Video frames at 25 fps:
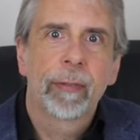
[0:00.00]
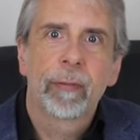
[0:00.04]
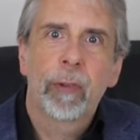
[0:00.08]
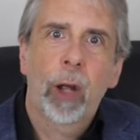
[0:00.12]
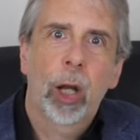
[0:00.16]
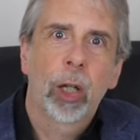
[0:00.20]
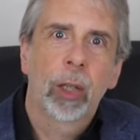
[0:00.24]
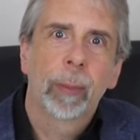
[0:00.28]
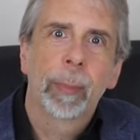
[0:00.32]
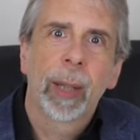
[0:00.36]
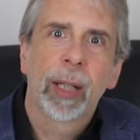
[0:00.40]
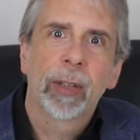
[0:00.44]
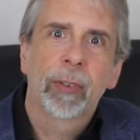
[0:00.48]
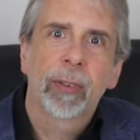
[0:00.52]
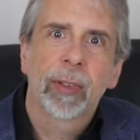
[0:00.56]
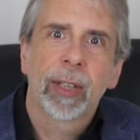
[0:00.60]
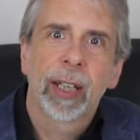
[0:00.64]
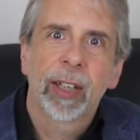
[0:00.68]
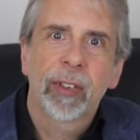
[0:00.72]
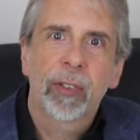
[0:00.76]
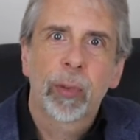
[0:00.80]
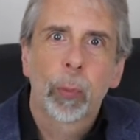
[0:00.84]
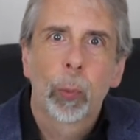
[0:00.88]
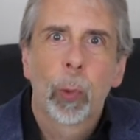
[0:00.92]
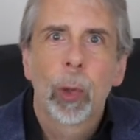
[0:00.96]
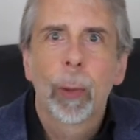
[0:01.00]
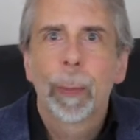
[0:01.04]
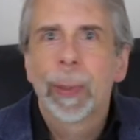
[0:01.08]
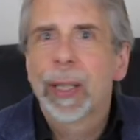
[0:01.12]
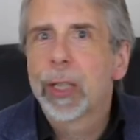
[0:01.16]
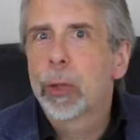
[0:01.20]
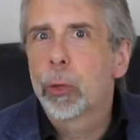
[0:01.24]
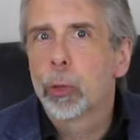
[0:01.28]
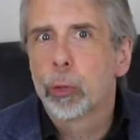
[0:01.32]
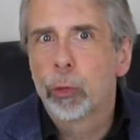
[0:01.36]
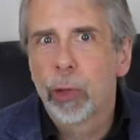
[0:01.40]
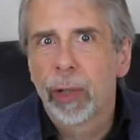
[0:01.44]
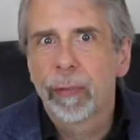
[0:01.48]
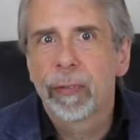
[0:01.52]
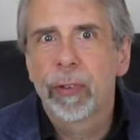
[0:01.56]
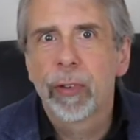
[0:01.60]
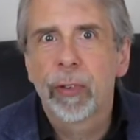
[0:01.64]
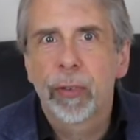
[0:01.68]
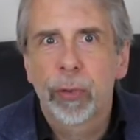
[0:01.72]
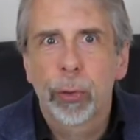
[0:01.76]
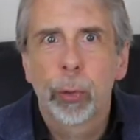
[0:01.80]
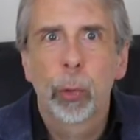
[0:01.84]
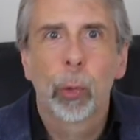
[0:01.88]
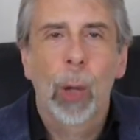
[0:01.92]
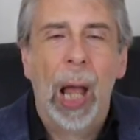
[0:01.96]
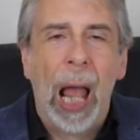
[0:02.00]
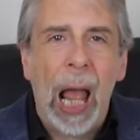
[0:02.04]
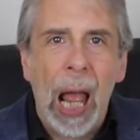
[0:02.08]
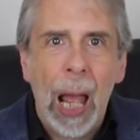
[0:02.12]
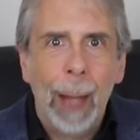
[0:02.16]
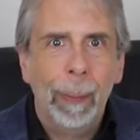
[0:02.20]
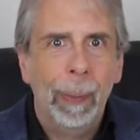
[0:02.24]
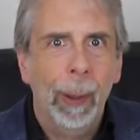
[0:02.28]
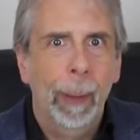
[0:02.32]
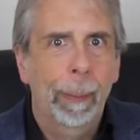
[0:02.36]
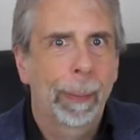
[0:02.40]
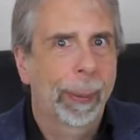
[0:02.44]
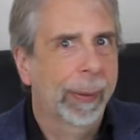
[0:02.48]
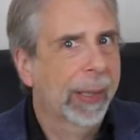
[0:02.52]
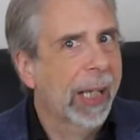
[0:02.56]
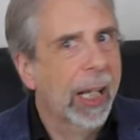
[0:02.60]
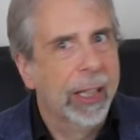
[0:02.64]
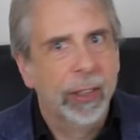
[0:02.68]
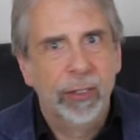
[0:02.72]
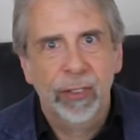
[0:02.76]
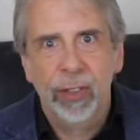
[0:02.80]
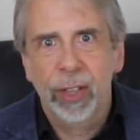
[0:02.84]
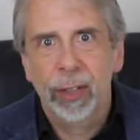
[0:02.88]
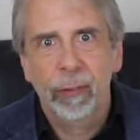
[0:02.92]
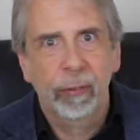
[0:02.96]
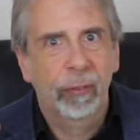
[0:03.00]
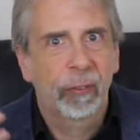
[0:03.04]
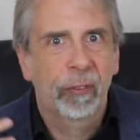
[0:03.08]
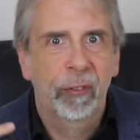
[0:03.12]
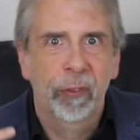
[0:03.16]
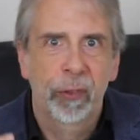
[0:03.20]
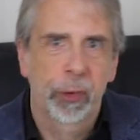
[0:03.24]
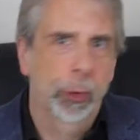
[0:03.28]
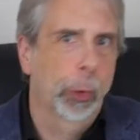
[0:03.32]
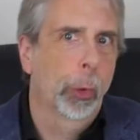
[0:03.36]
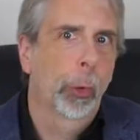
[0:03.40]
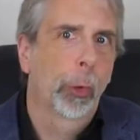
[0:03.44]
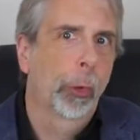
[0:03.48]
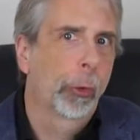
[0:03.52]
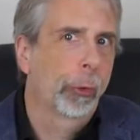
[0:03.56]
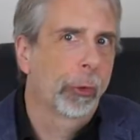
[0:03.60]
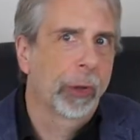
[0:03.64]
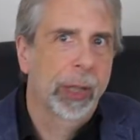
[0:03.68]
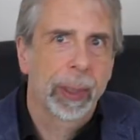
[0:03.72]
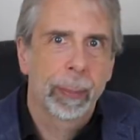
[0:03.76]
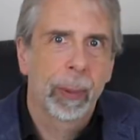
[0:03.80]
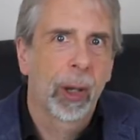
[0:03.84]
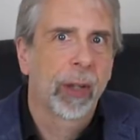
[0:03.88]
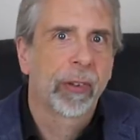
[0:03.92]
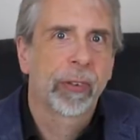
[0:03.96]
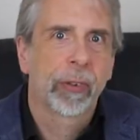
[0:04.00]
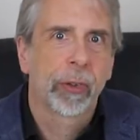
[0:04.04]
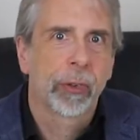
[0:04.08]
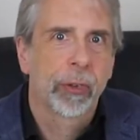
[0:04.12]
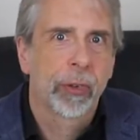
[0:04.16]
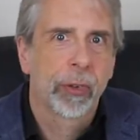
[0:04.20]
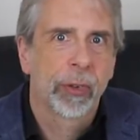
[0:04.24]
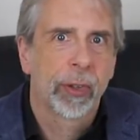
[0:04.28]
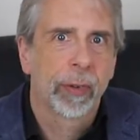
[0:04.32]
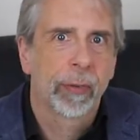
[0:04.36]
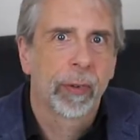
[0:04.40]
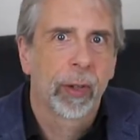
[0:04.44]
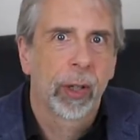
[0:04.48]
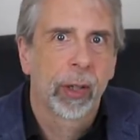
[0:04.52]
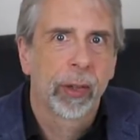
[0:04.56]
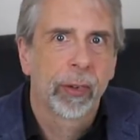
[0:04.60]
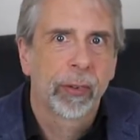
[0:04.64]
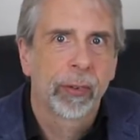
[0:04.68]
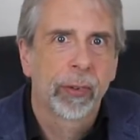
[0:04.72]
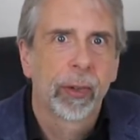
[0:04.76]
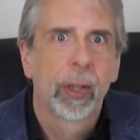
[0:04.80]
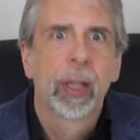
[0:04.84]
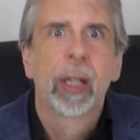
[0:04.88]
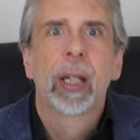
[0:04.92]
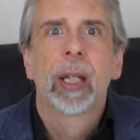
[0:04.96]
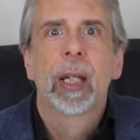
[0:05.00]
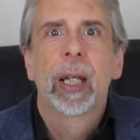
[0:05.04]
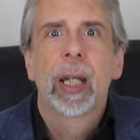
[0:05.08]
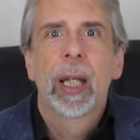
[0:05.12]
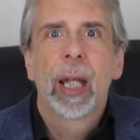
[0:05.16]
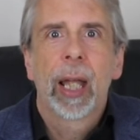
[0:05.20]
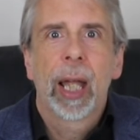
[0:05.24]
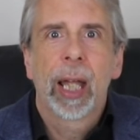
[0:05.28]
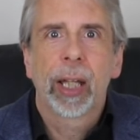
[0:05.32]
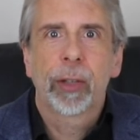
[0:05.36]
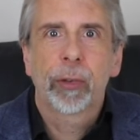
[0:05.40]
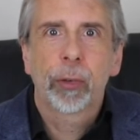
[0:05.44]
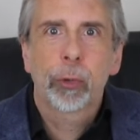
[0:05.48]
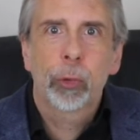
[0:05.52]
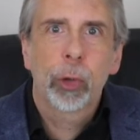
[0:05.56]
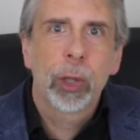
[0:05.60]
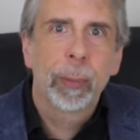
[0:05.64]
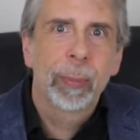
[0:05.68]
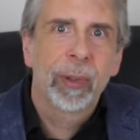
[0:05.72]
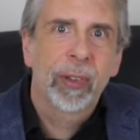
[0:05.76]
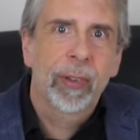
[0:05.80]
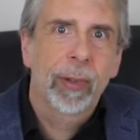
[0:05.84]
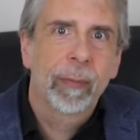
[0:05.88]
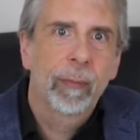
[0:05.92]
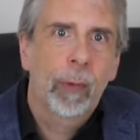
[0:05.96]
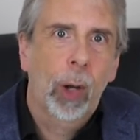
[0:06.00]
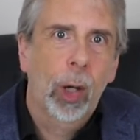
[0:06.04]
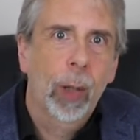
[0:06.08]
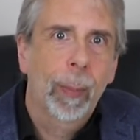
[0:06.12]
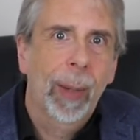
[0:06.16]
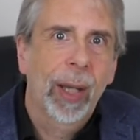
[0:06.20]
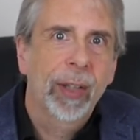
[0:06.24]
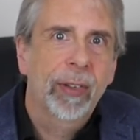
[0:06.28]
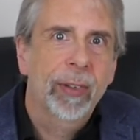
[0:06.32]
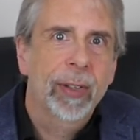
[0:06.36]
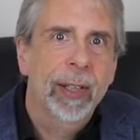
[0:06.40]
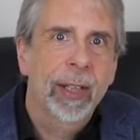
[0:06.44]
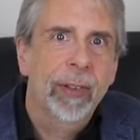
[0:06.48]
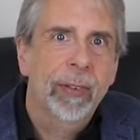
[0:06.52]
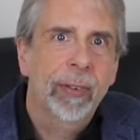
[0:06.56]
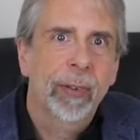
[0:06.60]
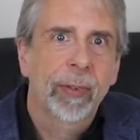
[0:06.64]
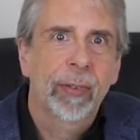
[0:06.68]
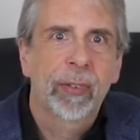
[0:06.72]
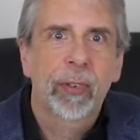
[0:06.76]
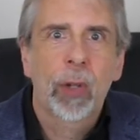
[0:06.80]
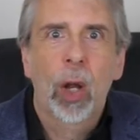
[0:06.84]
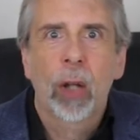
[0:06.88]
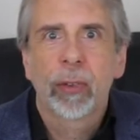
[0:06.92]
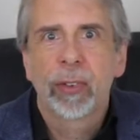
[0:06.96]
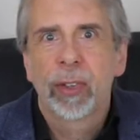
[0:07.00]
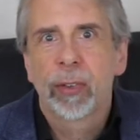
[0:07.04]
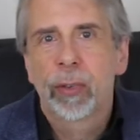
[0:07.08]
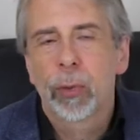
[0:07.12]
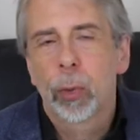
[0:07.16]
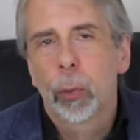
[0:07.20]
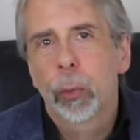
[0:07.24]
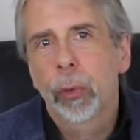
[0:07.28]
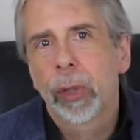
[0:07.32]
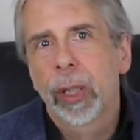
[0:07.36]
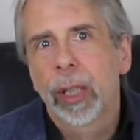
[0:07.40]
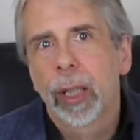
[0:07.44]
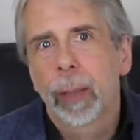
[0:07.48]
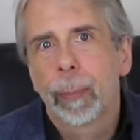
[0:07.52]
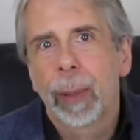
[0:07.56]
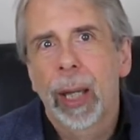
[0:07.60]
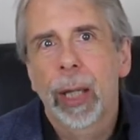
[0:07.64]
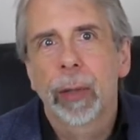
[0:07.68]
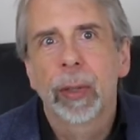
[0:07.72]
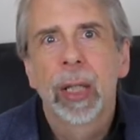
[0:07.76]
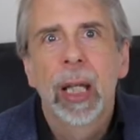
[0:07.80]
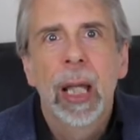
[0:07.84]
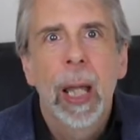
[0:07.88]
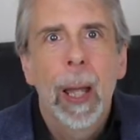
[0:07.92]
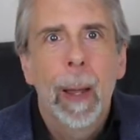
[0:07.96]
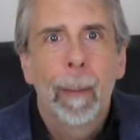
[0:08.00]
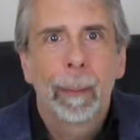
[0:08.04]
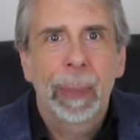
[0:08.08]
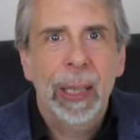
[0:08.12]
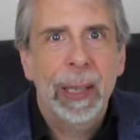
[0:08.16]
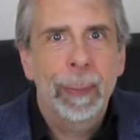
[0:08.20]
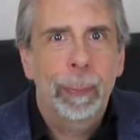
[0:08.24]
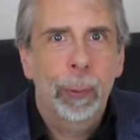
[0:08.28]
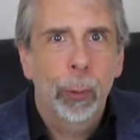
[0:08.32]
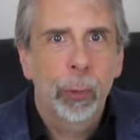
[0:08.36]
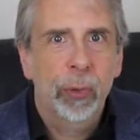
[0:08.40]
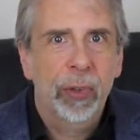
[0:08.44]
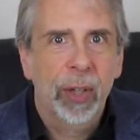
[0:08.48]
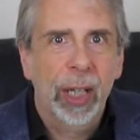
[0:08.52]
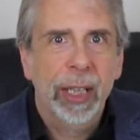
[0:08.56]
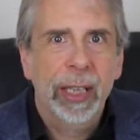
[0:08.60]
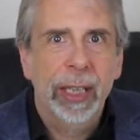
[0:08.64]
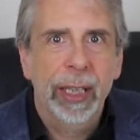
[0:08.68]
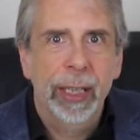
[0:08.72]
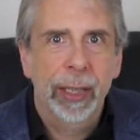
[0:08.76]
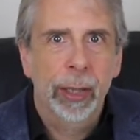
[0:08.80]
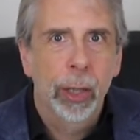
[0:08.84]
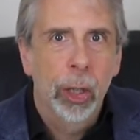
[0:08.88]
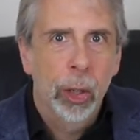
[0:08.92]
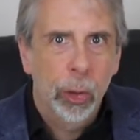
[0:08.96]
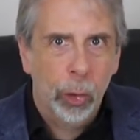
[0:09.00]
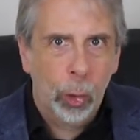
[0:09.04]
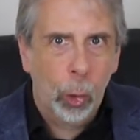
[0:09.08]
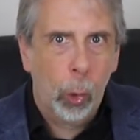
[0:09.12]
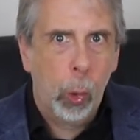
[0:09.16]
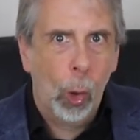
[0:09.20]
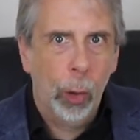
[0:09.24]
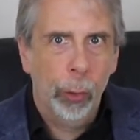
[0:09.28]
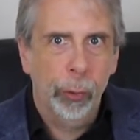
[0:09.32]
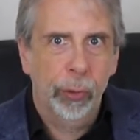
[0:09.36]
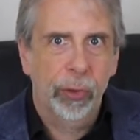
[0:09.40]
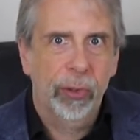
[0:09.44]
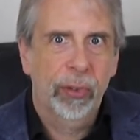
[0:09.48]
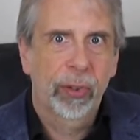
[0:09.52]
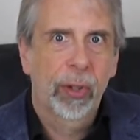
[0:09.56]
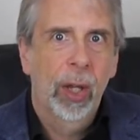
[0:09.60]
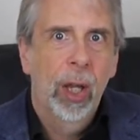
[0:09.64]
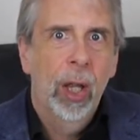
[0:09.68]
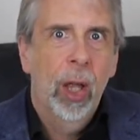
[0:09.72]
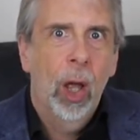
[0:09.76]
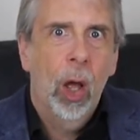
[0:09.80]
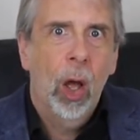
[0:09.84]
environmentalists will be driven to apoplectic fury by such a device. Extremist environmentalists have started talking about people taking, quote,